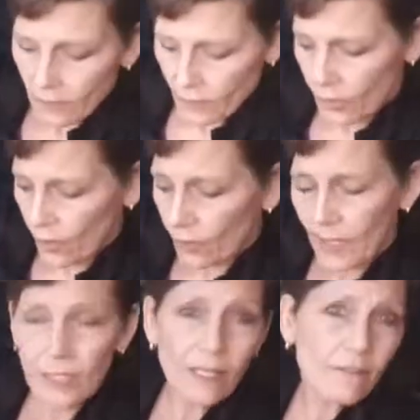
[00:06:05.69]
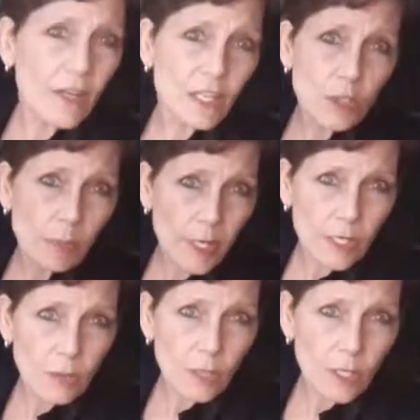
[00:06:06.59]
so meaning if I
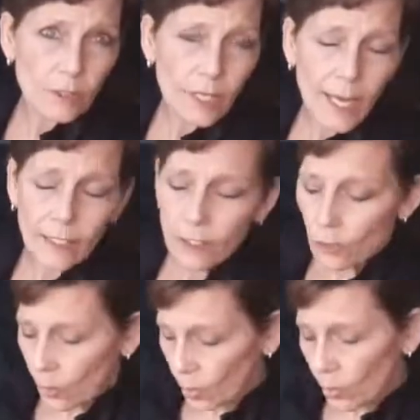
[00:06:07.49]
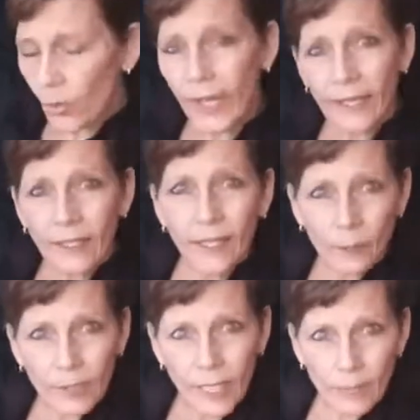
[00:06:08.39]
sprayed water at it or when I
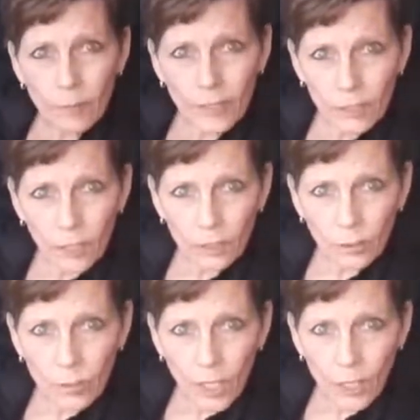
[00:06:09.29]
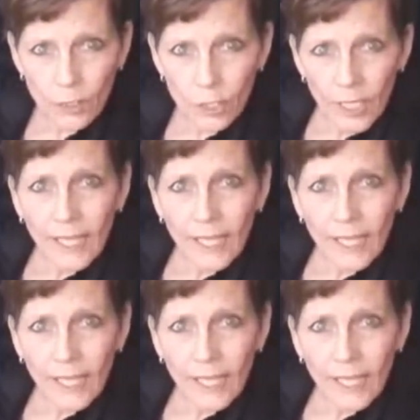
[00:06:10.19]
would add my color wash,